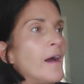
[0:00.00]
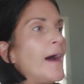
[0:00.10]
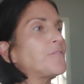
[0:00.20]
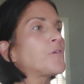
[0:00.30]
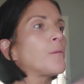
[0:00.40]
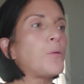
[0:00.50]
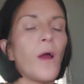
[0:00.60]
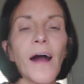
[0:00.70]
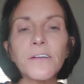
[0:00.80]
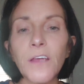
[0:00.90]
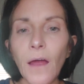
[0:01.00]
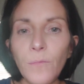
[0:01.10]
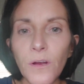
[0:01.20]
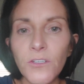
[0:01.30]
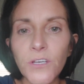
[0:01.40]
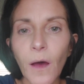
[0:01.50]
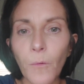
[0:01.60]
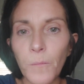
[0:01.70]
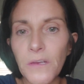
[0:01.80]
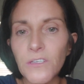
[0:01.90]
After the peroxide rinse, a
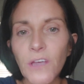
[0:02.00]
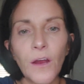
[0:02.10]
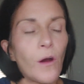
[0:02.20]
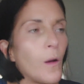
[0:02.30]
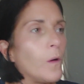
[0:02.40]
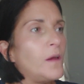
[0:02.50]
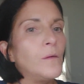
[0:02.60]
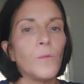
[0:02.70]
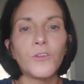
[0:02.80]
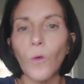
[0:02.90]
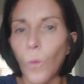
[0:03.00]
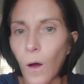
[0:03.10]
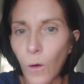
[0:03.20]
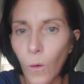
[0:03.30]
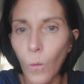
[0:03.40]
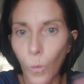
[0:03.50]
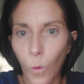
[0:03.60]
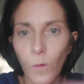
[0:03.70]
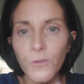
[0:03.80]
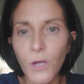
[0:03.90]
couple minutes later, I went in with the warm,
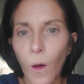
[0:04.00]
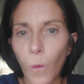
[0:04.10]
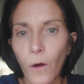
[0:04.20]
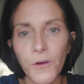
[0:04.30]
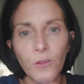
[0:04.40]
warm salt water.